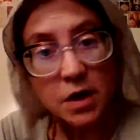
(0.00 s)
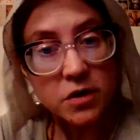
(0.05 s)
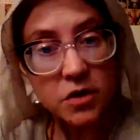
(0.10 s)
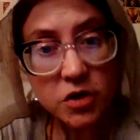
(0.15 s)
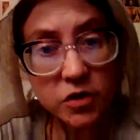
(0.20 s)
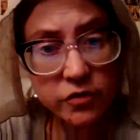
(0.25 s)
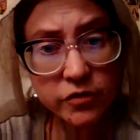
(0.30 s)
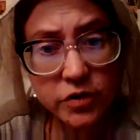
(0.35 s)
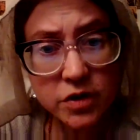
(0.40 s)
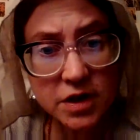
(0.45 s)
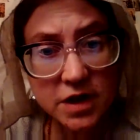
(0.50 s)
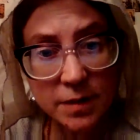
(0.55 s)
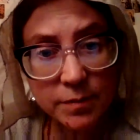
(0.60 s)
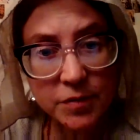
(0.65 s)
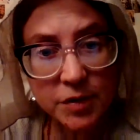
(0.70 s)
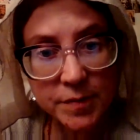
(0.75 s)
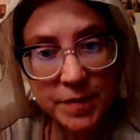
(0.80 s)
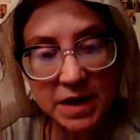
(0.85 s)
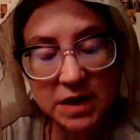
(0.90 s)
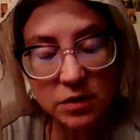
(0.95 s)
just for
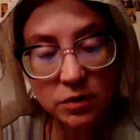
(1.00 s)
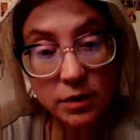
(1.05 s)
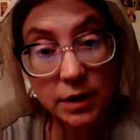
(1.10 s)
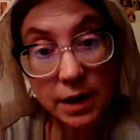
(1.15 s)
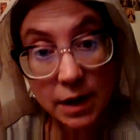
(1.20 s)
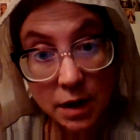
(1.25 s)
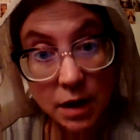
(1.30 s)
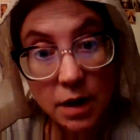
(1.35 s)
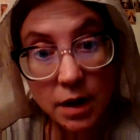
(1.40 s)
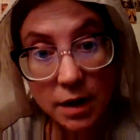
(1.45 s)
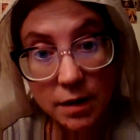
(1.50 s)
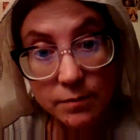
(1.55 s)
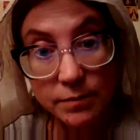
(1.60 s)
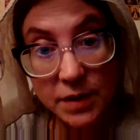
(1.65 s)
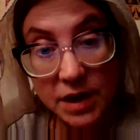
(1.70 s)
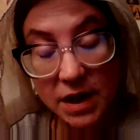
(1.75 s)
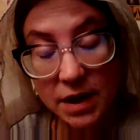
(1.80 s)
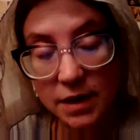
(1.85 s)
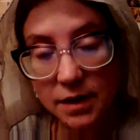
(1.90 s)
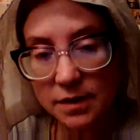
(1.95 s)
supplemental income
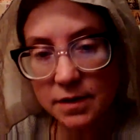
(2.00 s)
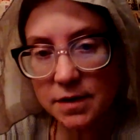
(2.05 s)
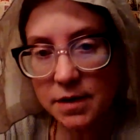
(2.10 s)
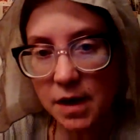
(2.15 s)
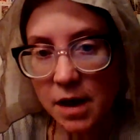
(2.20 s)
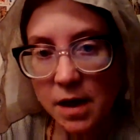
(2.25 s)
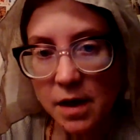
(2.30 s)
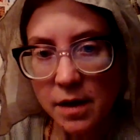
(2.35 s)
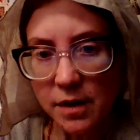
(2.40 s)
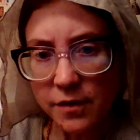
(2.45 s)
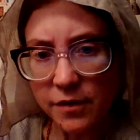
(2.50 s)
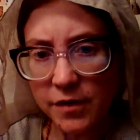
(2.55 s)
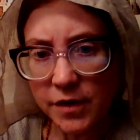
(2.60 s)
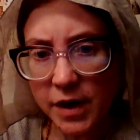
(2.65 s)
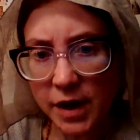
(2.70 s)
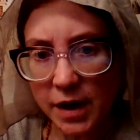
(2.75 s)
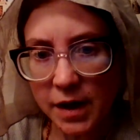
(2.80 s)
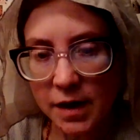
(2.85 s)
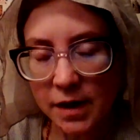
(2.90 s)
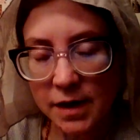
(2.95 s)
because
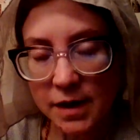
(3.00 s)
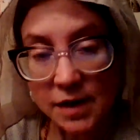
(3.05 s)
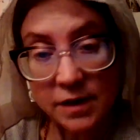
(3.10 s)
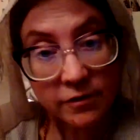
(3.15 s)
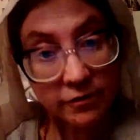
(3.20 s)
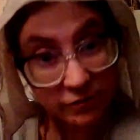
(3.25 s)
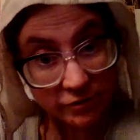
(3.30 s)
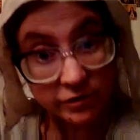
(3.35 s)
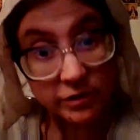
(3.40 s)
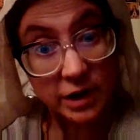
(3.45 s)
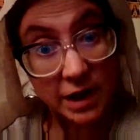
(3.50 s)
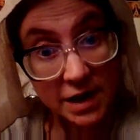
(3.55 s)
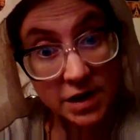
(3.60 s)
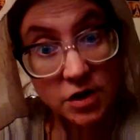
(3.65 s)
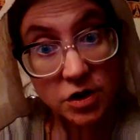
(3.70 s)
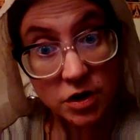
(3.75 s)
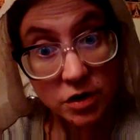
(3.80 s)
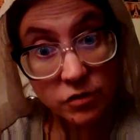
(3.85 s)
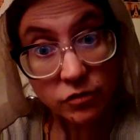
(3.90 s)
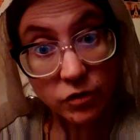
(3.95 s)
the
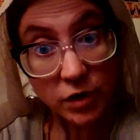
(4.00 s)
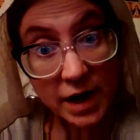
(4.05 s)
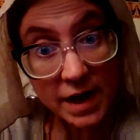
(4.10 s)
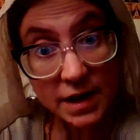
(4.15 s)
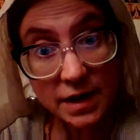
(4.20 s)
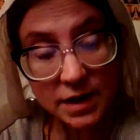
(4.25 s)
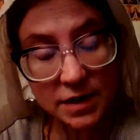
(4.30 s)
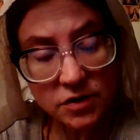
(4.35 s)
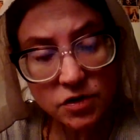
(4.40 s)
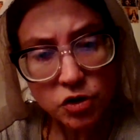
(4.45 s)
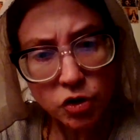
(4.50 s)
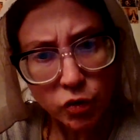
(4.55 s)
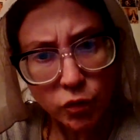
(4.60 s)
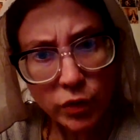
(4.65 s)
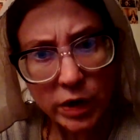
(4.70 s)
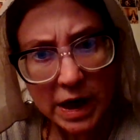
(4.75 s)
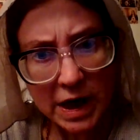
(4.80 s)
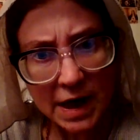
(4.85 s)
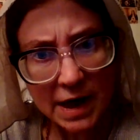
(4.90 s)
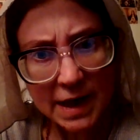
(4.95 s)
inflation rate is so
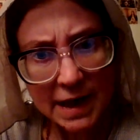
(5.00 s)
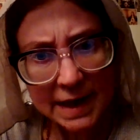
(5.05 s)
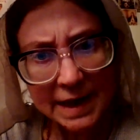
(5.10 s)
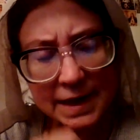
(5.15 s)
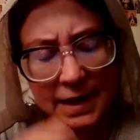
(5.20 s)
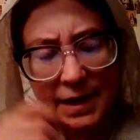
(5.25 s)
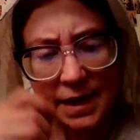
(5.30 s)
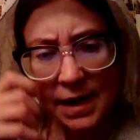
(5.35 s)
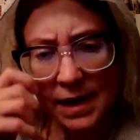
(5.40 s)
high,